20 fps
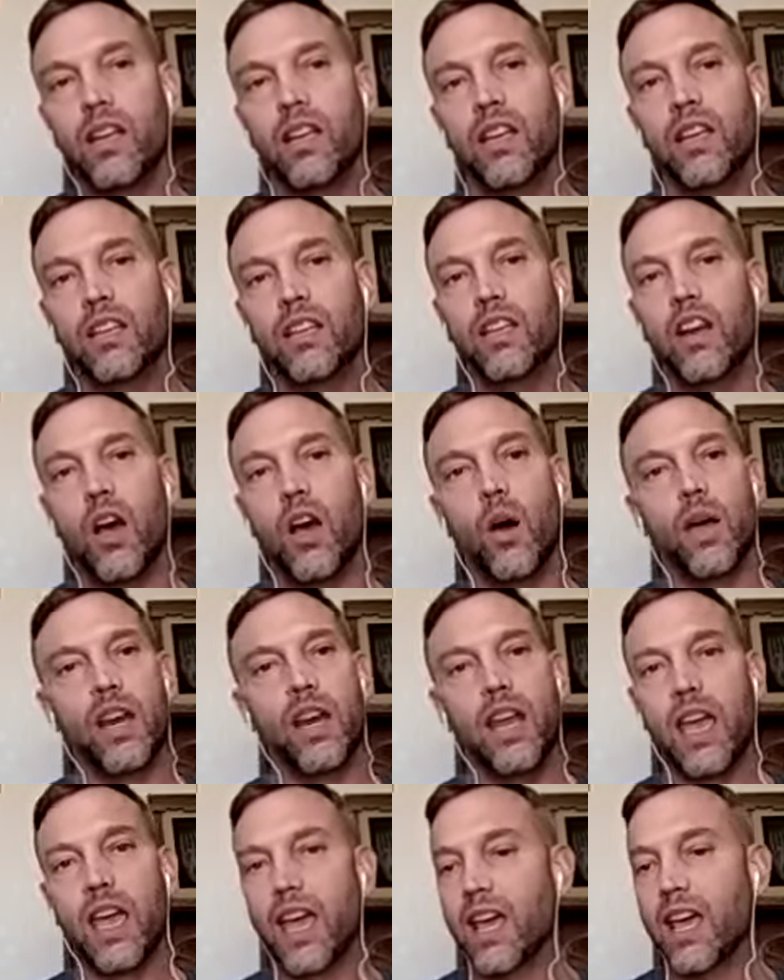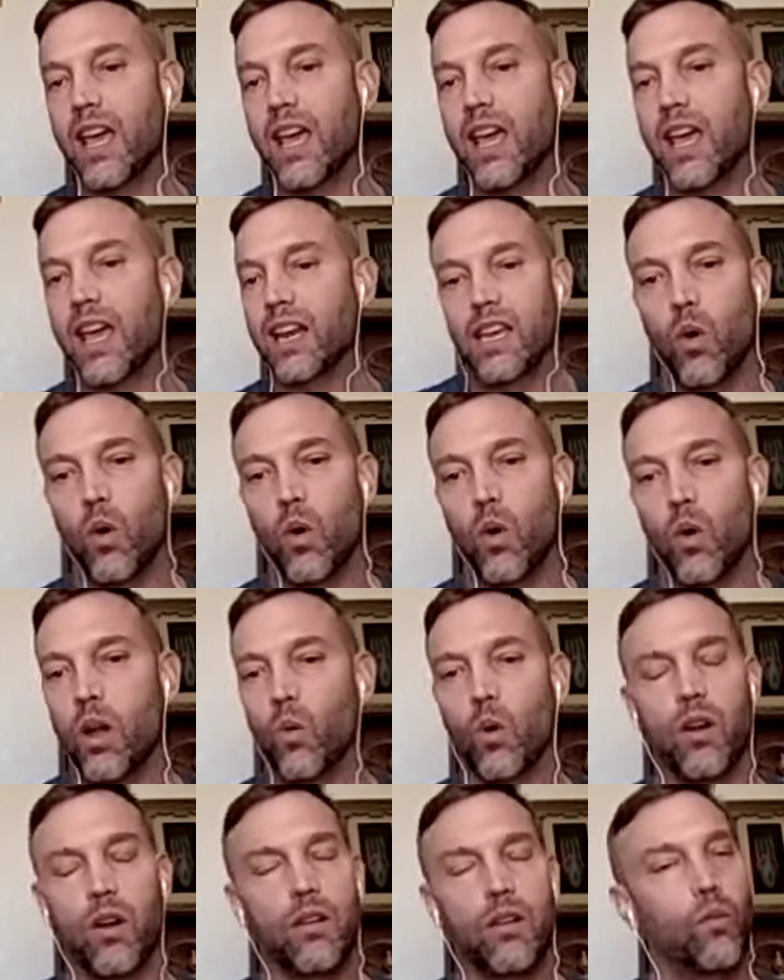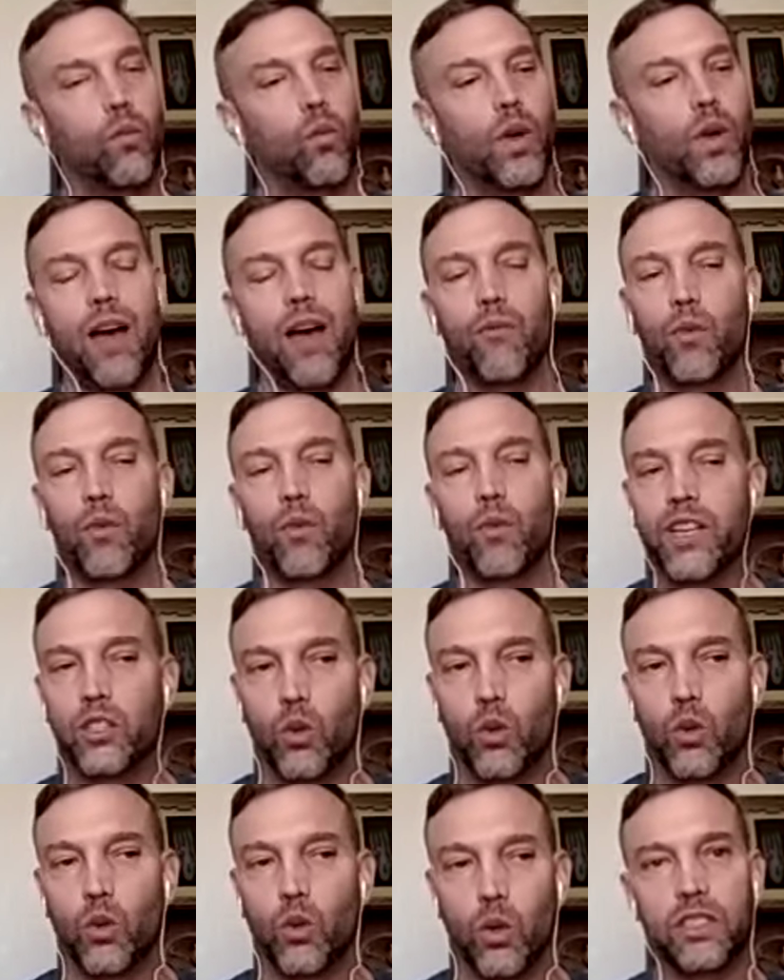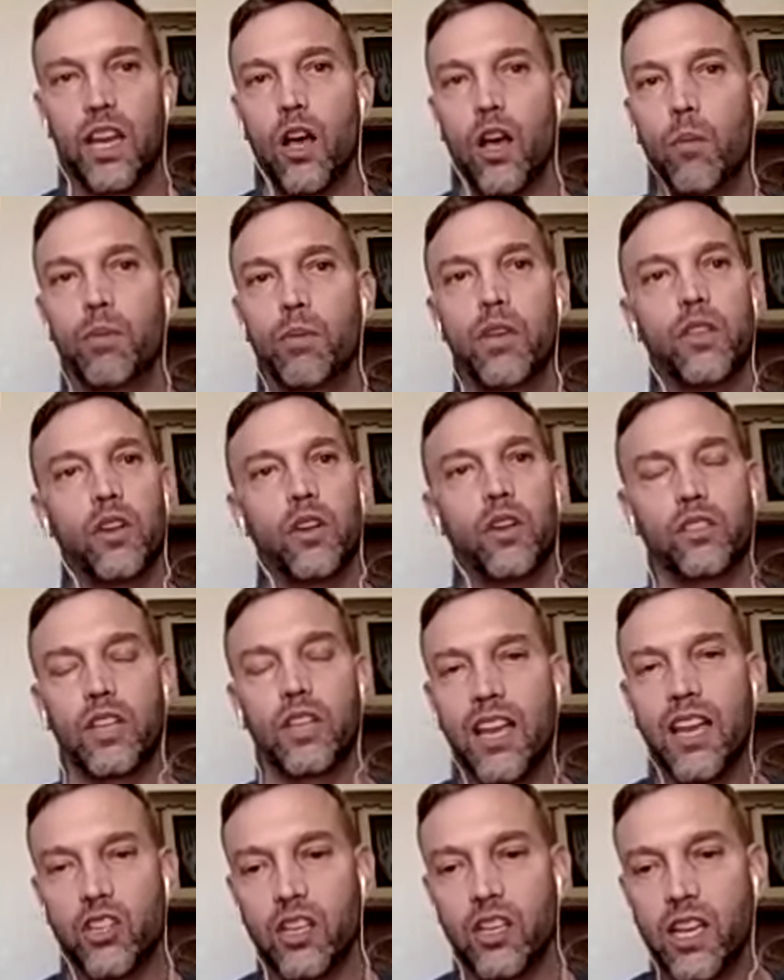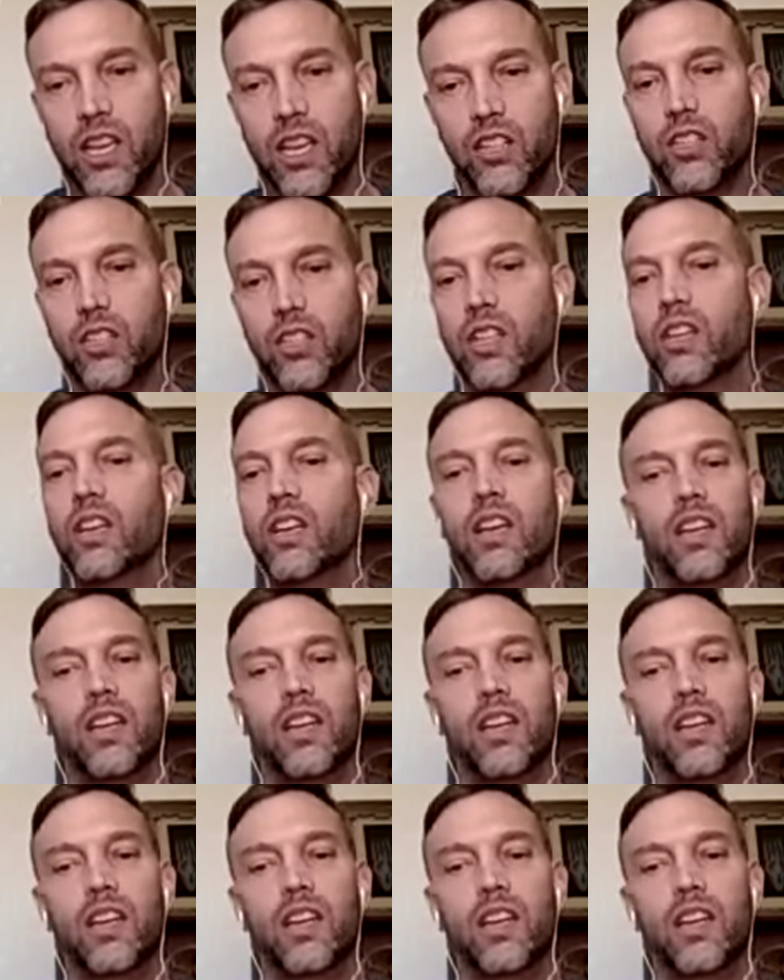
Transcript: You know, and and again, we're, we're we have resources to help you. There's education.